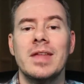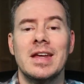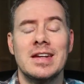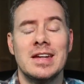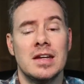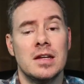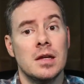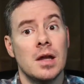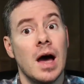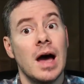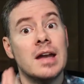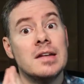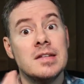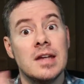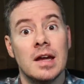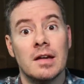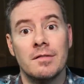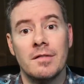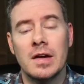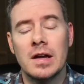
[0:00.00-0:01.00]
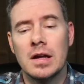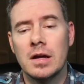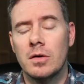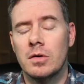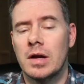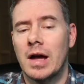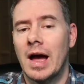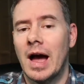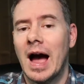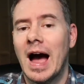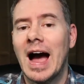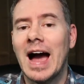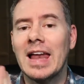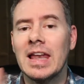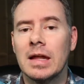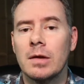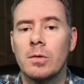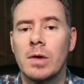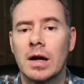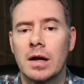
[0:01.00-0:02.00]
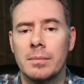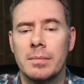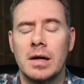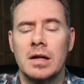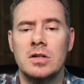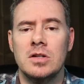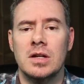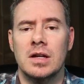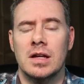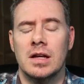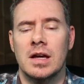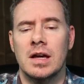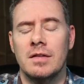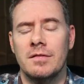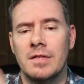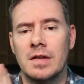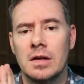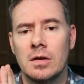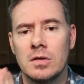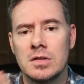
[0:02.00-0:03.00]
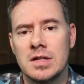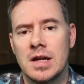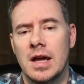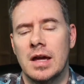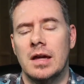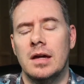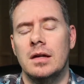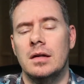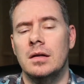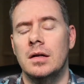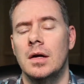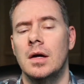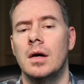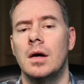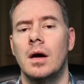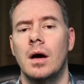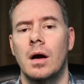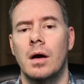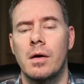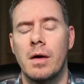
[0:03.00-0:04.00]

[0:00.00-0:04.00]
They did not take video, and I highly recommend you get video taken, all